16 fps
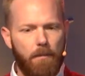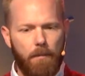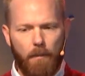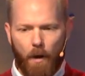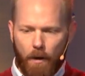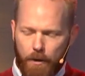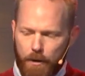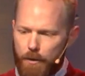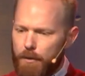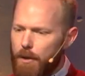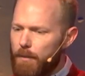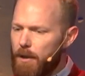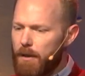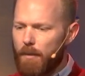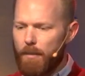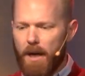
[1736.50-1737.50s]
On YouTube,
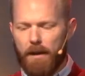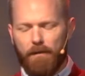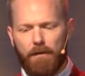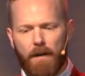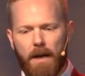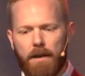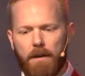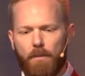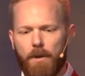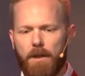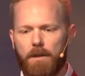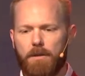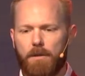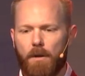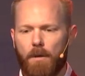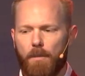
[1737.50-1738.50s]
you can go back and find it. We did
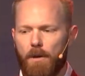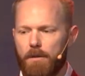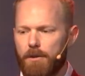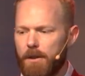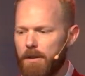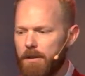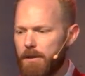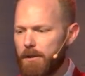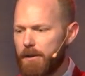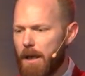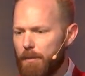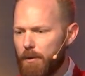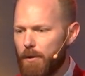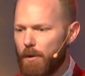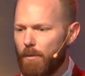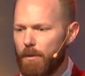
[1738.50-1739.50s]
a sermon on Genesis
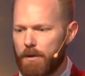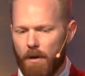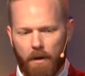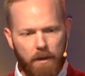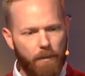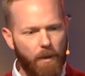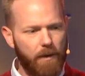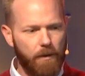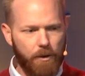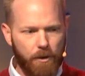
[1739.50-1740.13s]
chapter 2. We talked about the